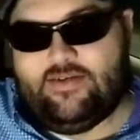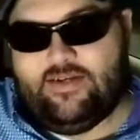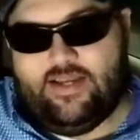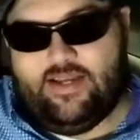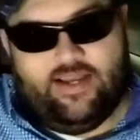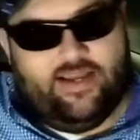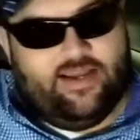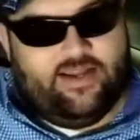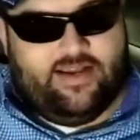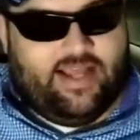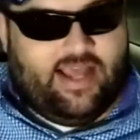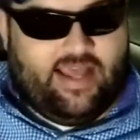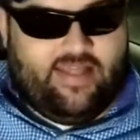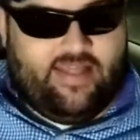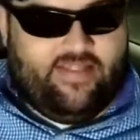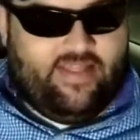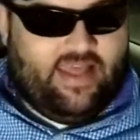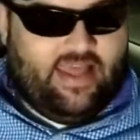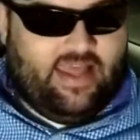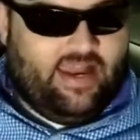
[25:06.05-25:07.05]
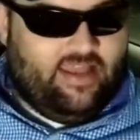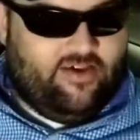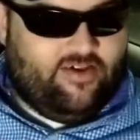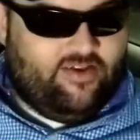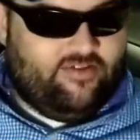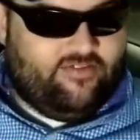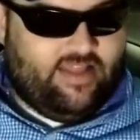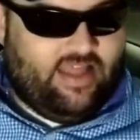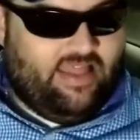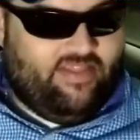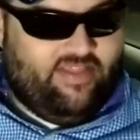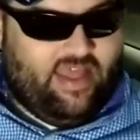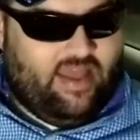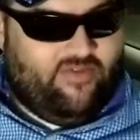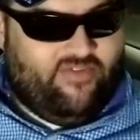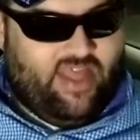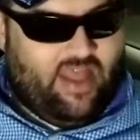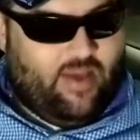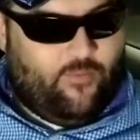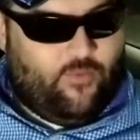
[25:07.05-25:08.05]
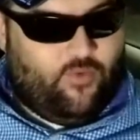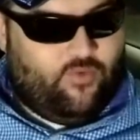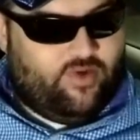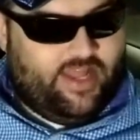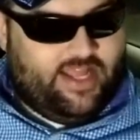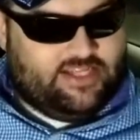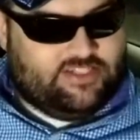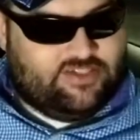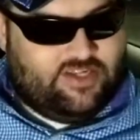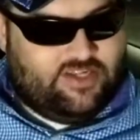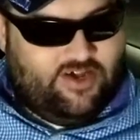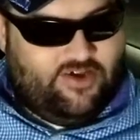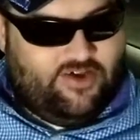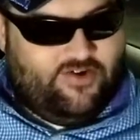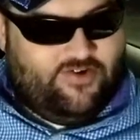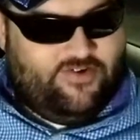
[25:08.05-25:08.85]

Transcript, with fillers: and that that ain't gonna that that, that won't last long.